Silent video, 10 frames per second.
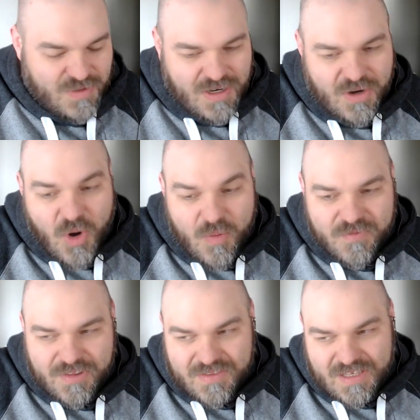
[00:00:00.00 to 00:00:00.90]
what our hope
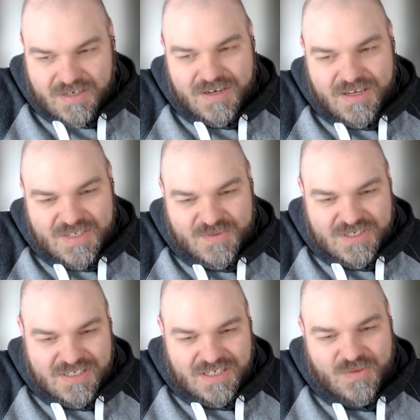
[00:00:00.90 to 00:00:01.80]
for the theater is, which
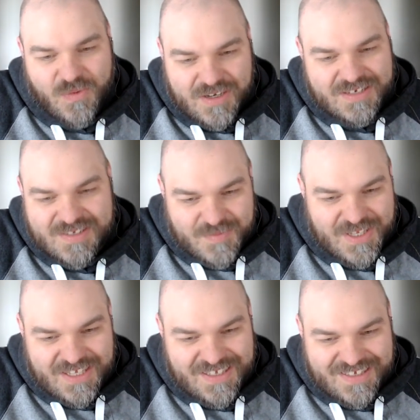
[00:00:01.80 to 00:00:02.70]
is like you want it to
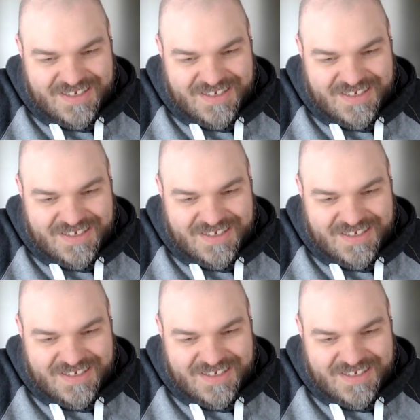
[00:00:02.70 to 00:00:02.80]
be,